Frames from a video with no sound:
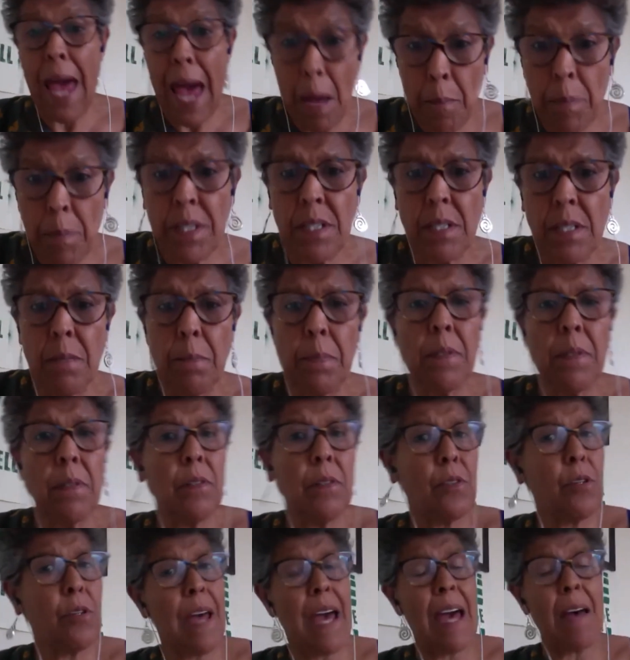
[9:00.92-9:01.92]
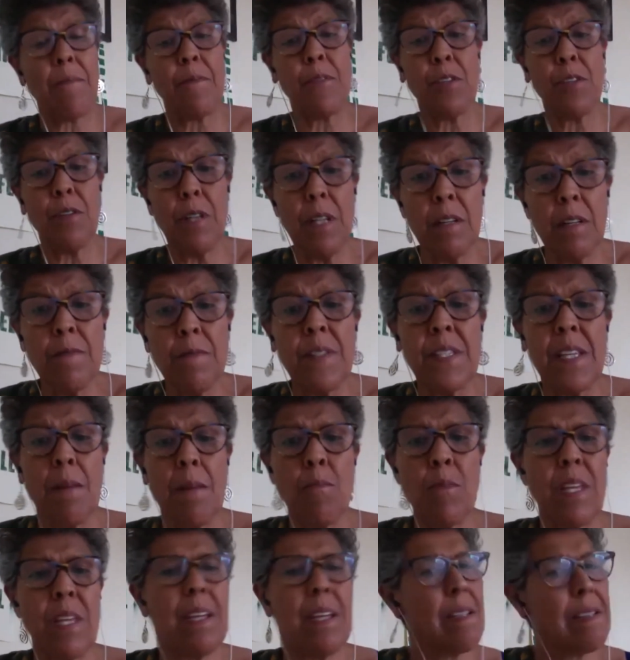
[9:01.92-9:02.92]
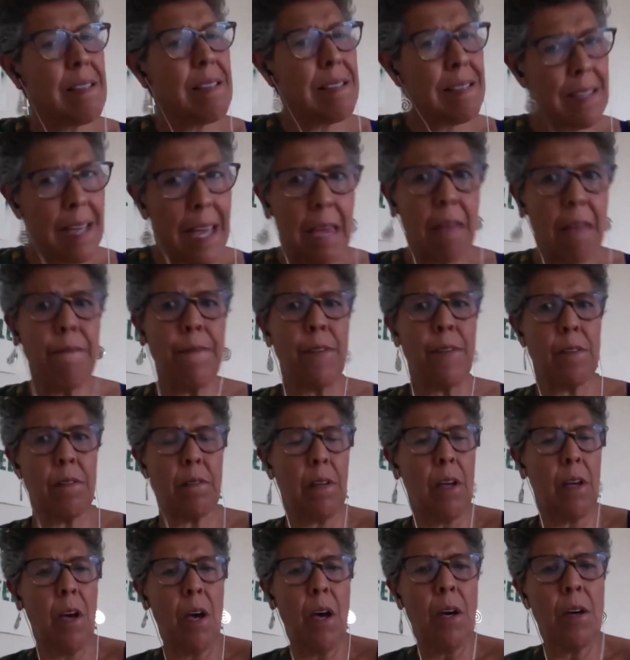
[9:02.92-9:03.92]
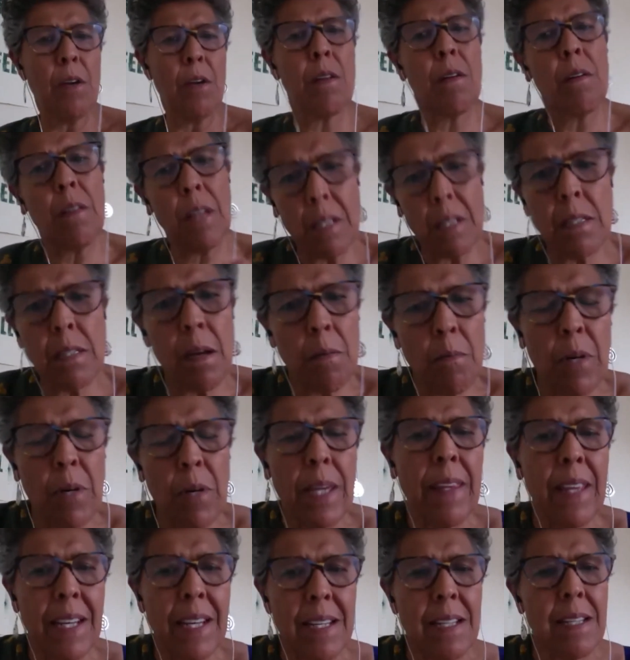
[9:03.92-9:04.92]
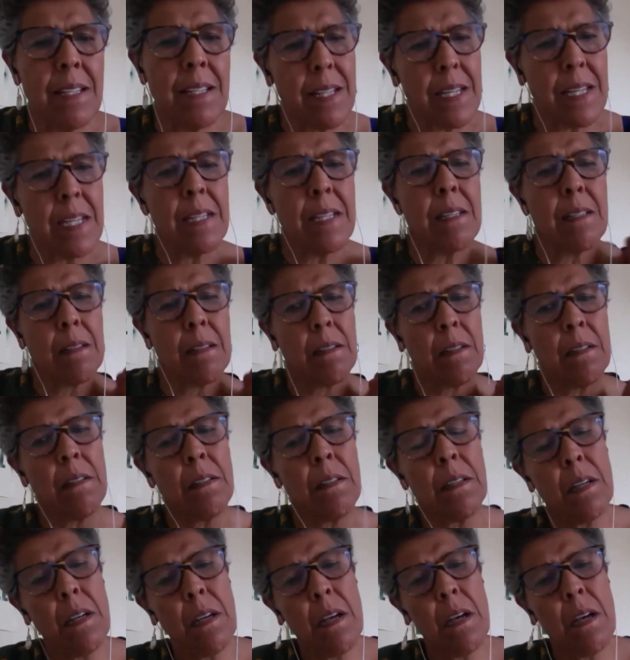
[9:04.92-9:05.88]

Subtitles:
habitable, to have to live somewhere that is safe, to, you know, there's somewhere that is decent.